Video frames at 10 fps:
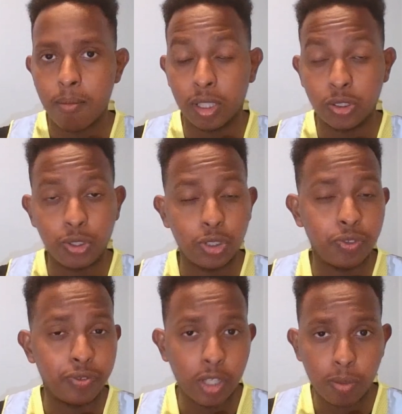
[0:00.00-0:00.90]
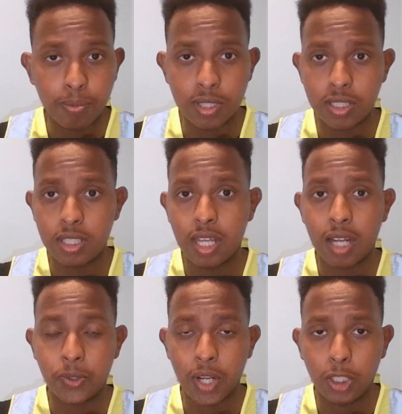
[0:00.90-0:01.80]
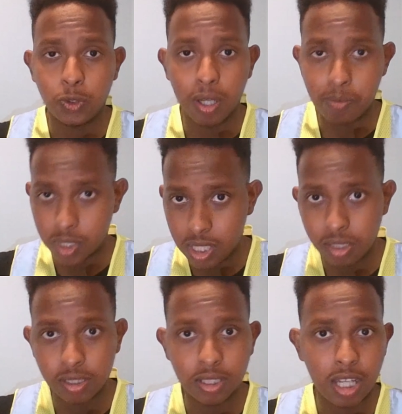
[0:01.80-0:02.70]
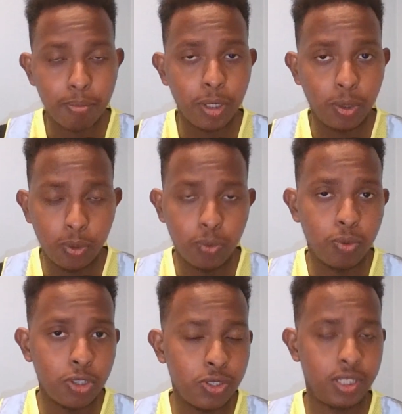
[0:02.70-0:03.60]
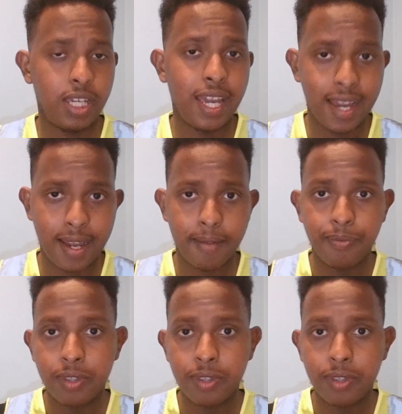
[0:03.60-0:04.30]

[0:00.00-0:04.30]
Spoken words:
Majority of developers are trying to upskill and be good with using AI.